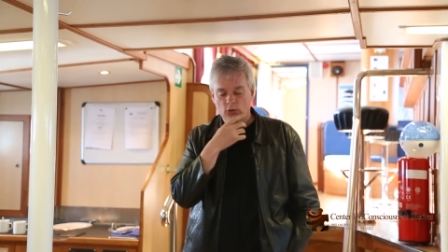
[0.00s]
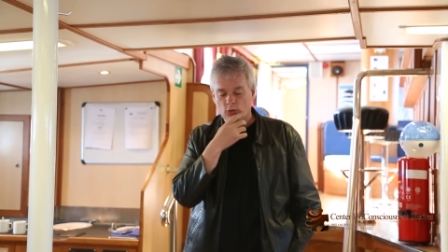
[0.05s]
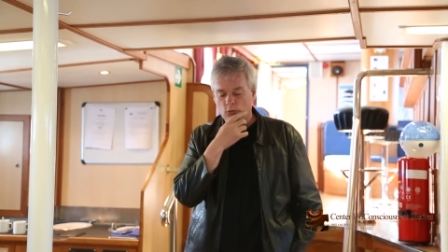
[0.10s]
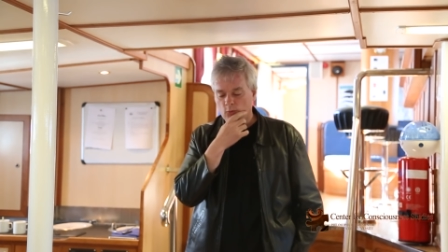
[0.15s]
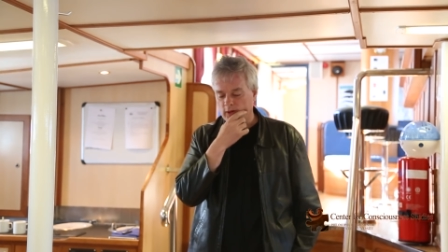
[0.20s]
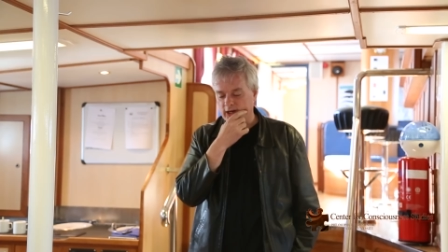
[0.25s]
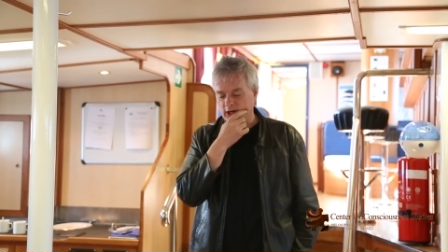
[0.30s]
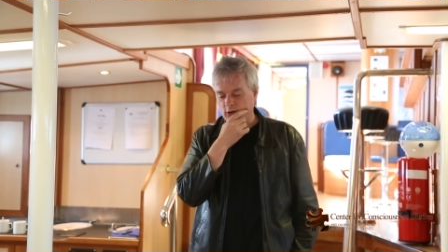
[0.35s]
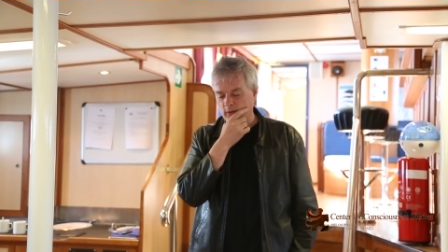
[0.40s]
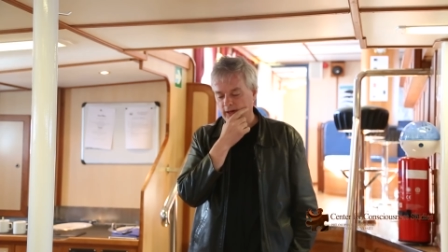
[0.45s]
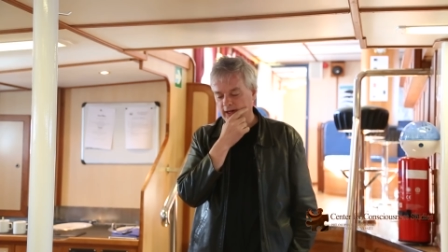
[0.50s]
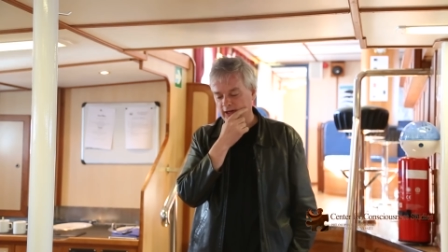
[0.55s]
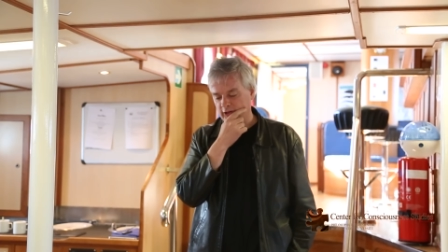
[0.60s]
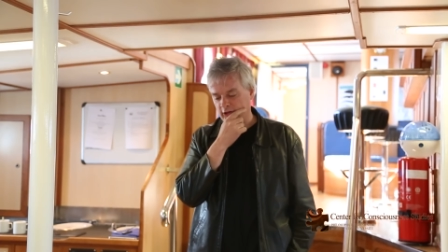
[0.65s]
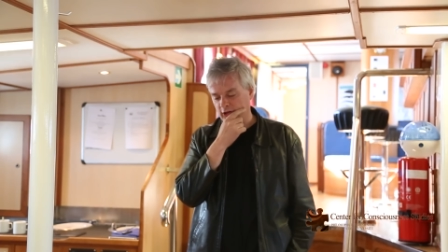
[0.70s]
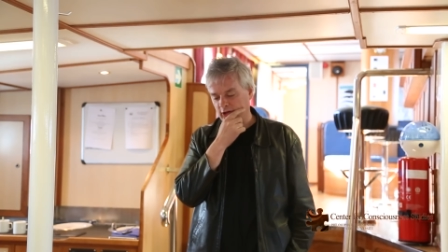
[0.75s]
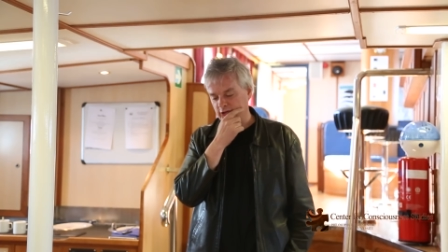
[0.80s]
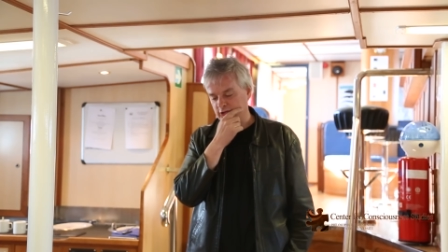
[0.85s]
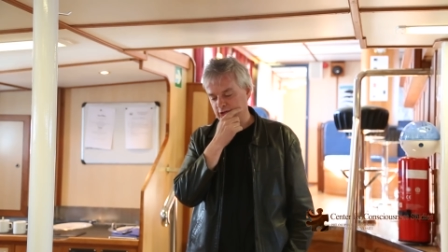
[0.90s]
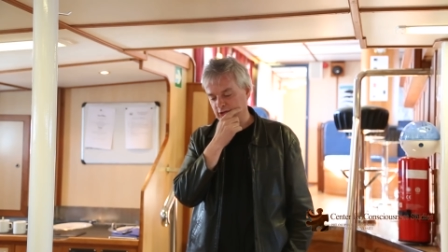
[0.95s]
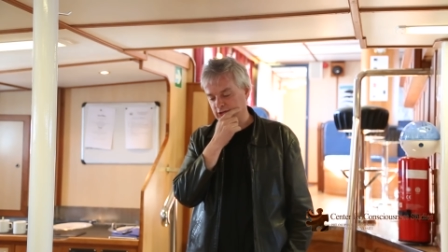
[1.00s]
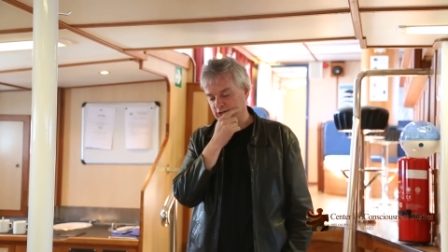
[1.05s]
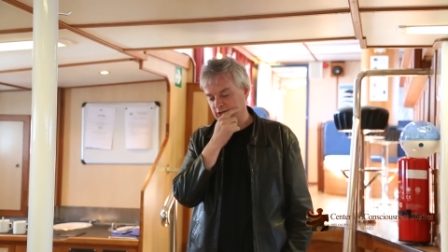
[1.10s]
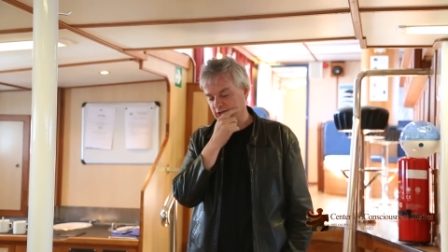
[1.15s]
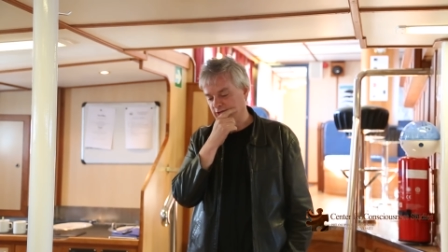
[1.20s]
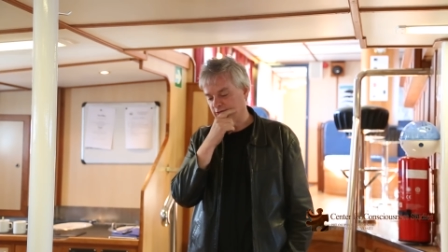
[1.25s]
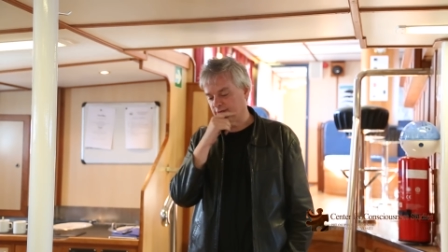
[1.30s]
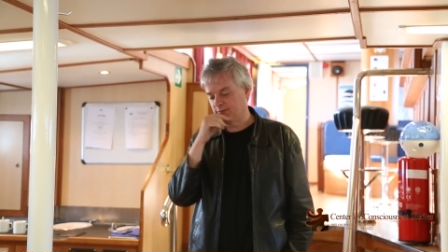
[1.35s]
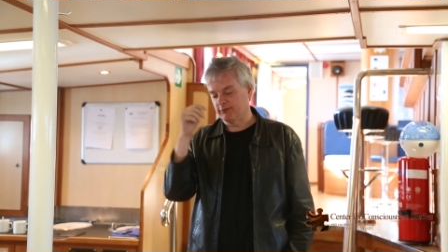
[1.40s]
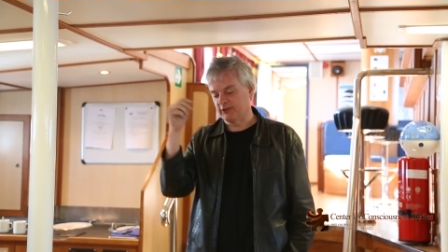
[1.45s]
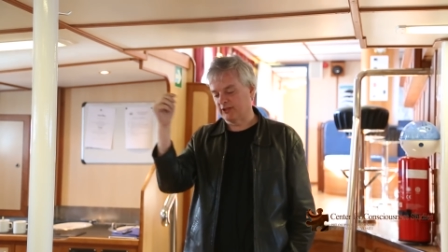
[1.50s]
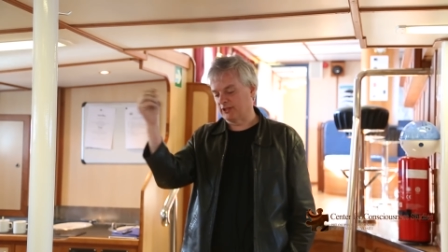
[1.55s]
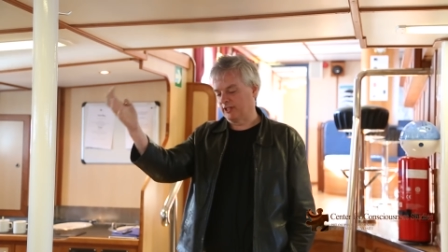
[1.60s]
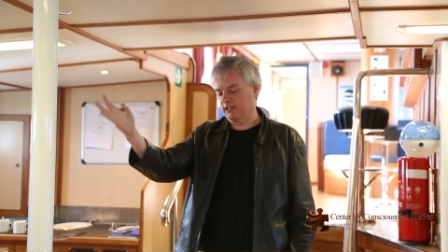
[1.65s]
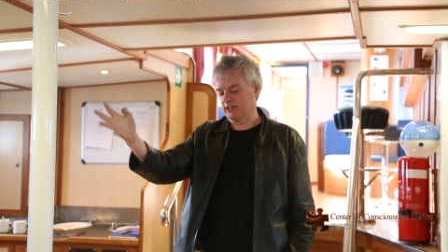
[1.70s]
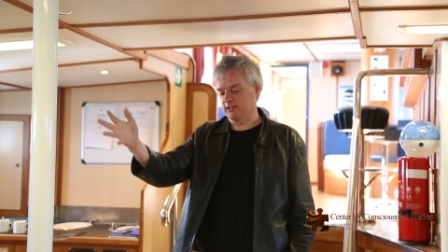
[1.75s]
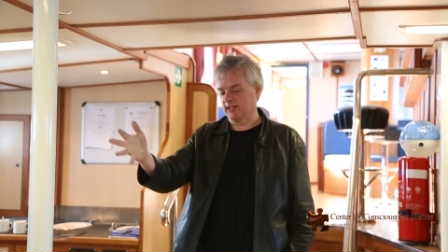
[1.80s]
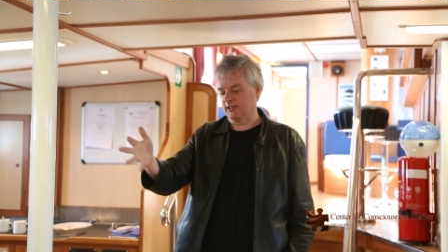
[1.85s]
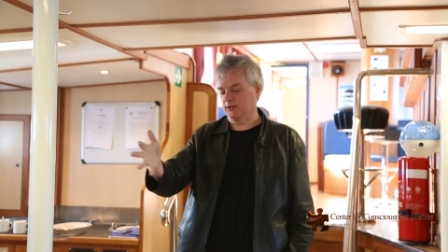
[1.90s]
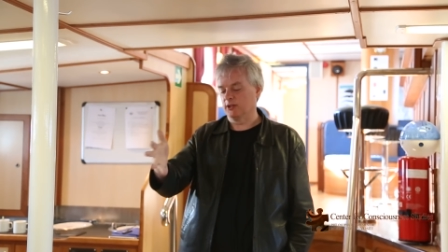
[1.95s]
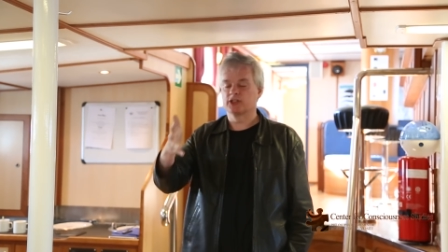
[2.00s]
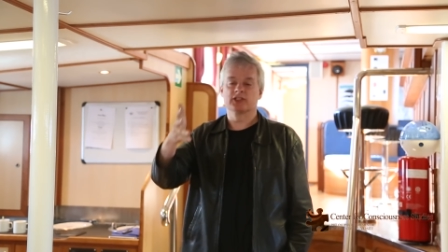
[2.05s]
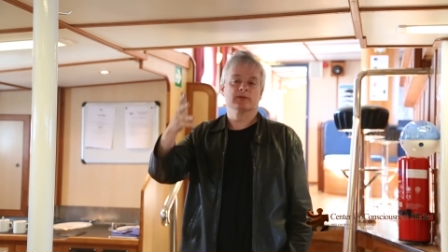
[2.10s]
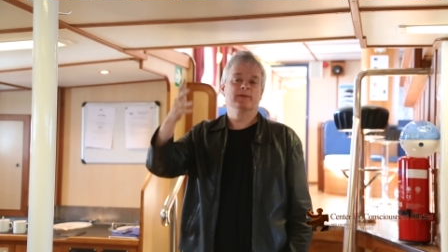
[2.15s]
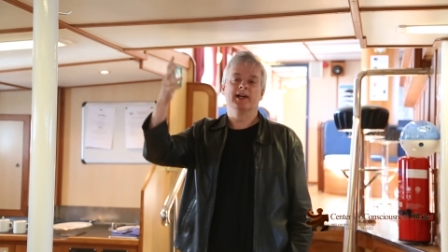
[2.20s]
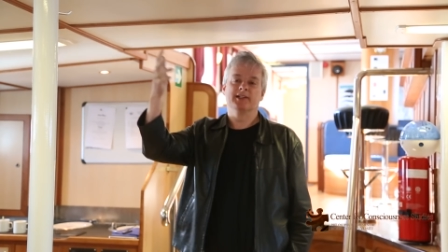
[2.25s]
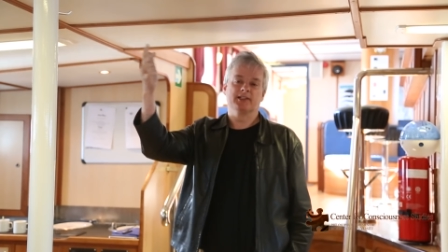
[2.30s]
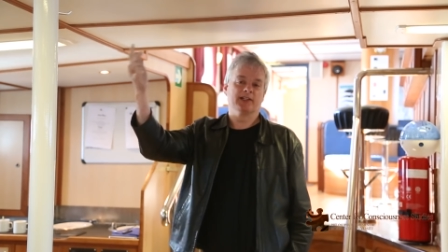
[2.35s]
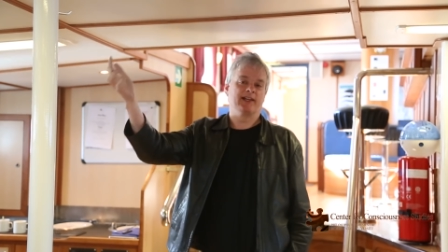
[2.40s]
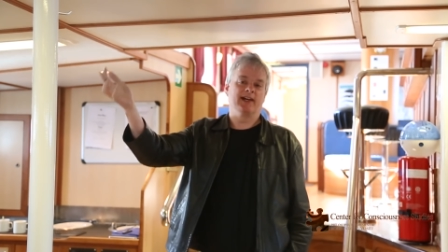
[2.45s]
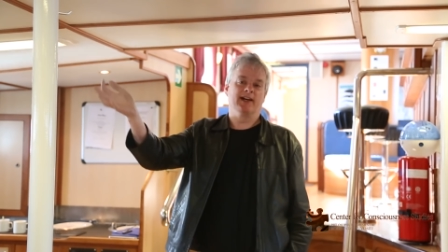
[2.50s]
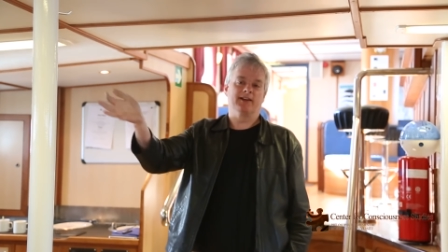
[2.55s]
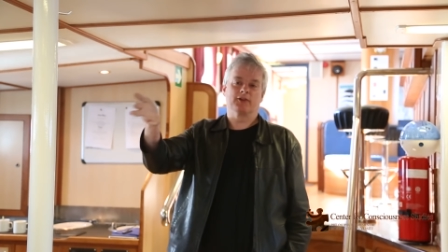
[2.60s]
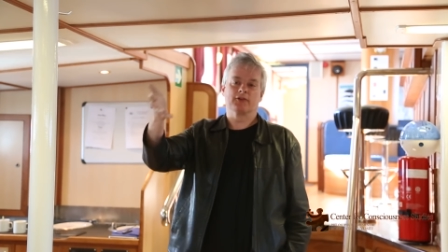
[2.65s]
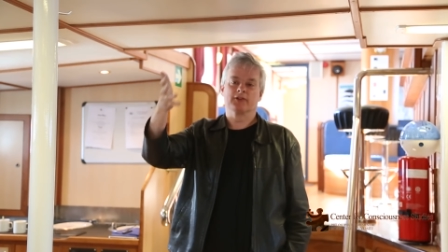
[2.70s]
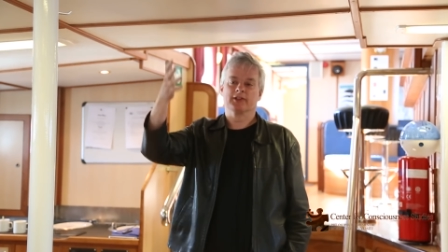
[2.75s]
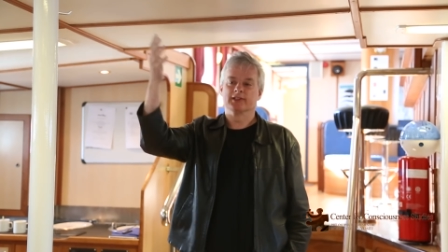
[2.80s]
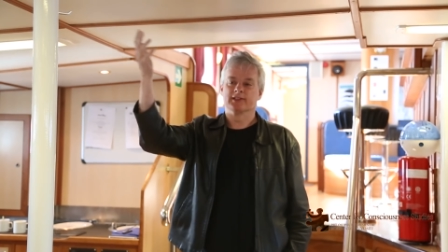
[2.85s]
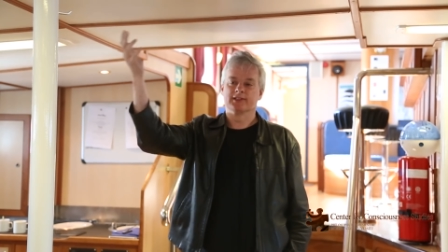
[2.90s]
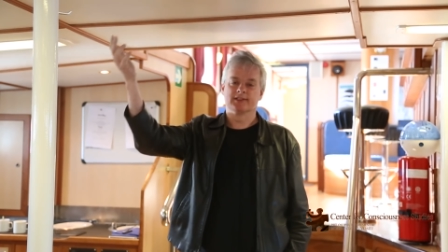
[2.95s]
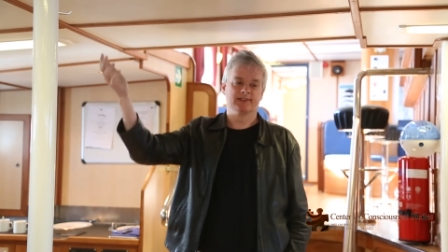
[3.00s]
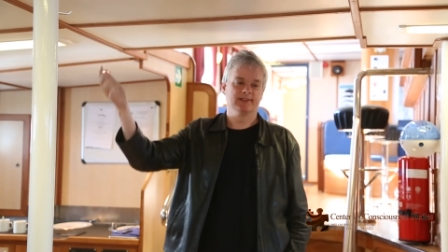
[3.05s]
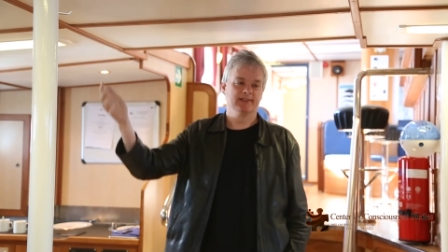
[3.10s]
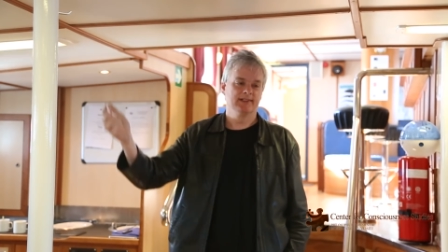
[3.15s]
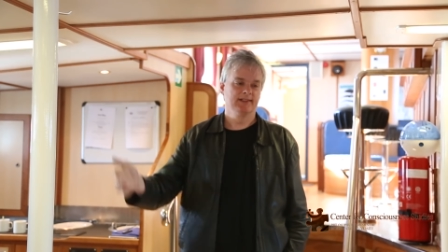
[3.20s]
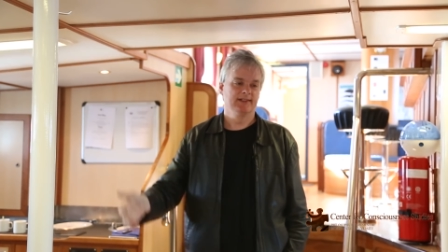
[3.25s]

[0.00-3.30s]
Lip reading: where we're conscious of just things like the semantic categories,